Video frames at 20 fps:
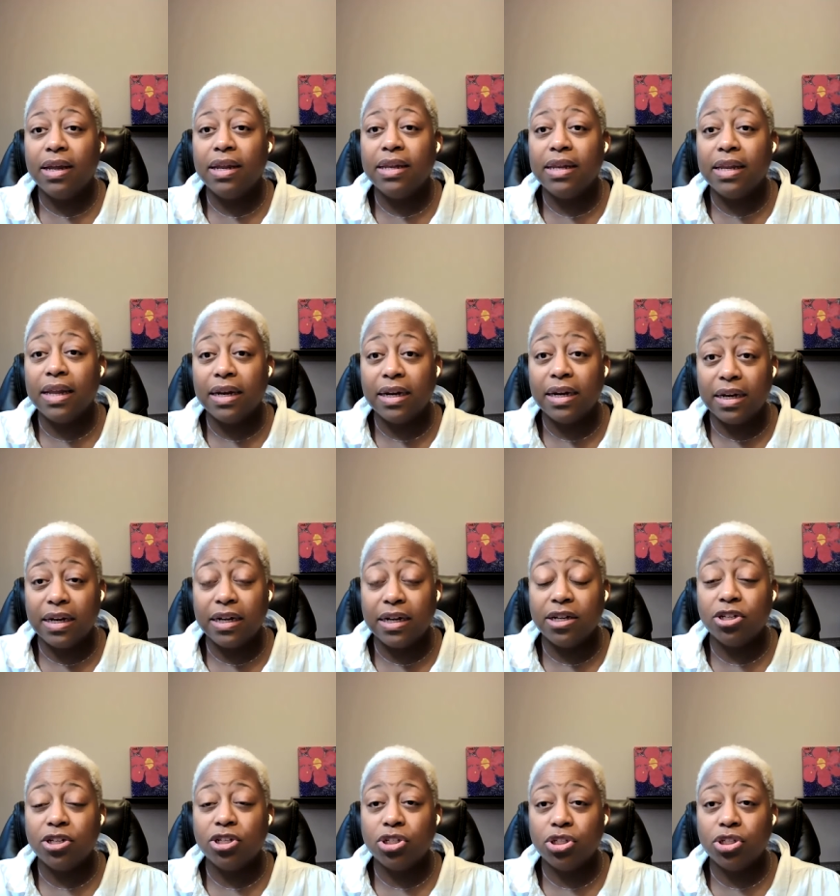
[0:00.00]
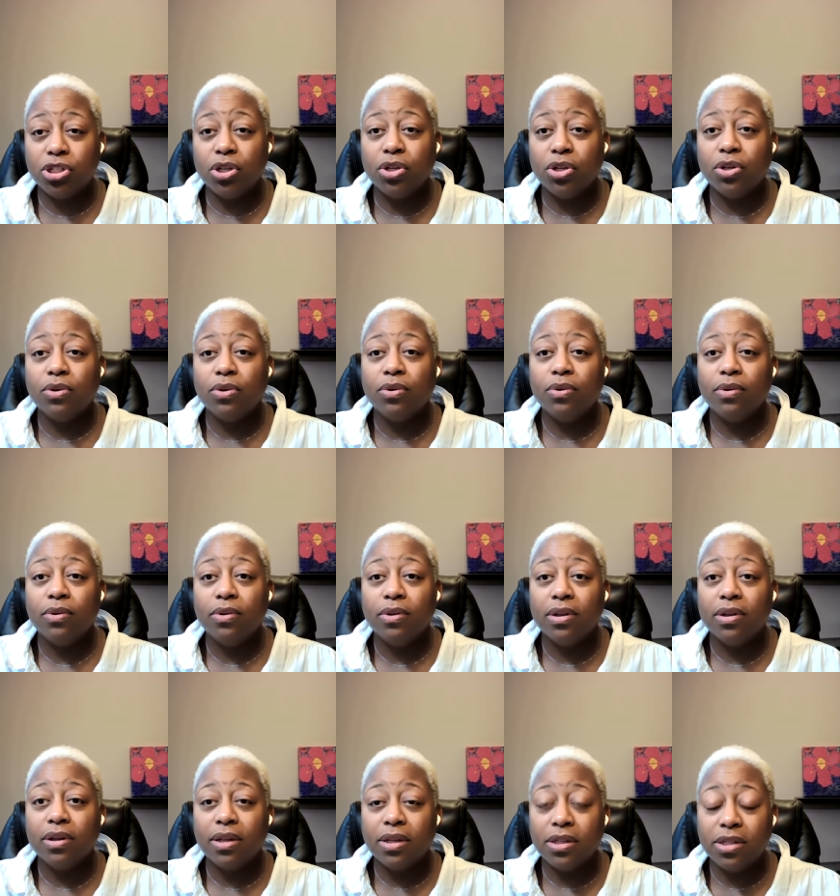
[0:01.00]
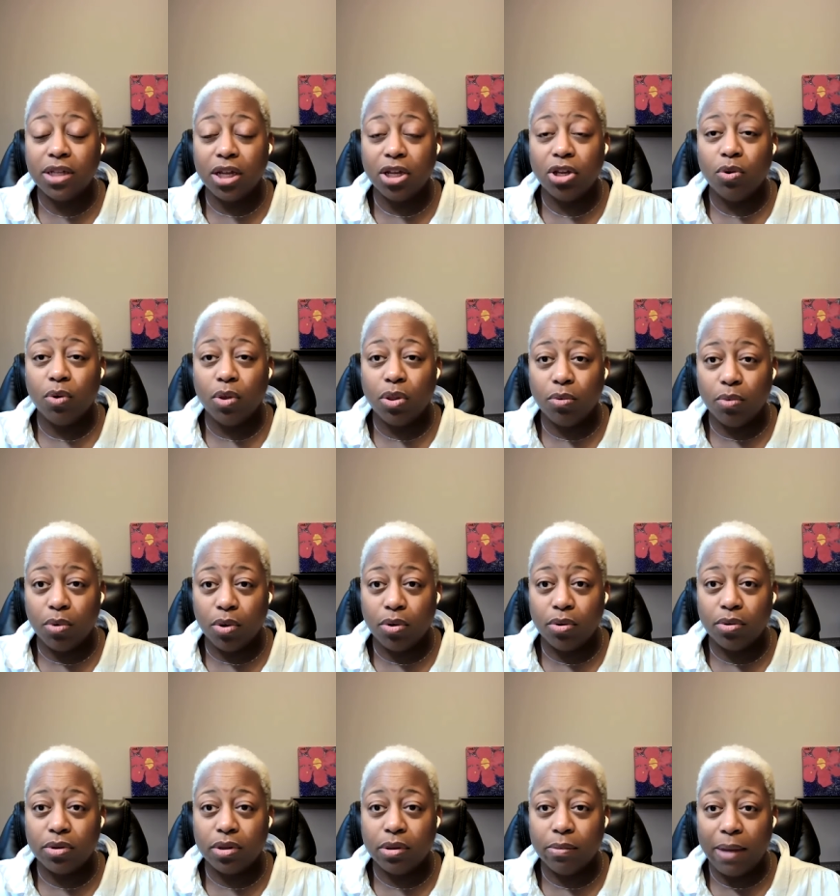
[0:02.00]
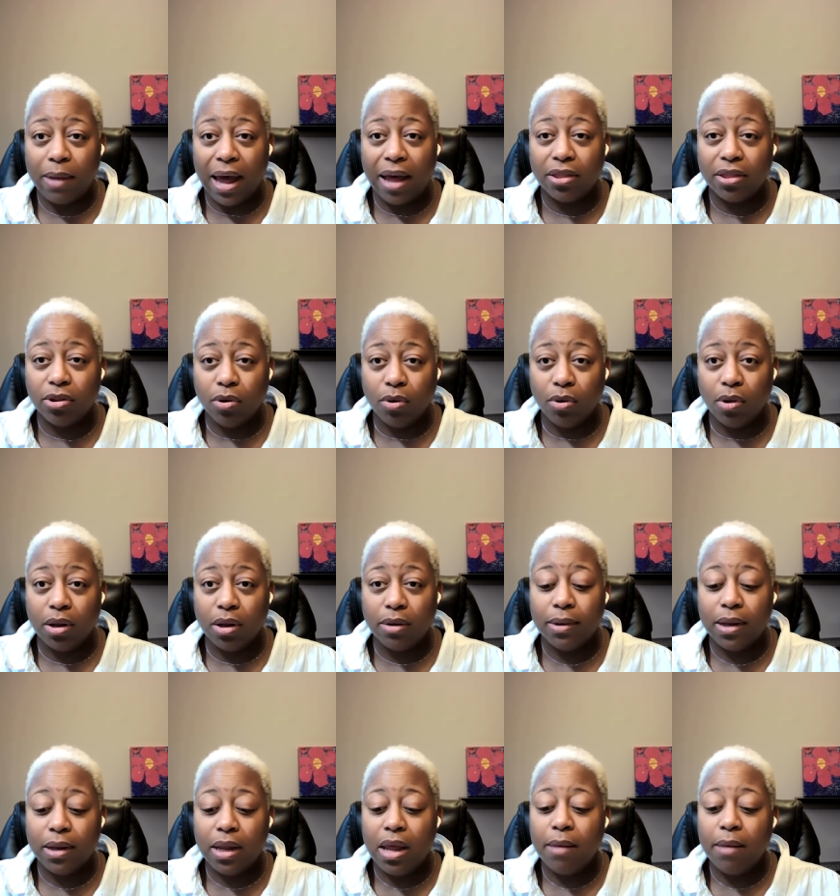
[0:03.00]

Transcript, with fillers: than it is to continue on the road, the path you're on,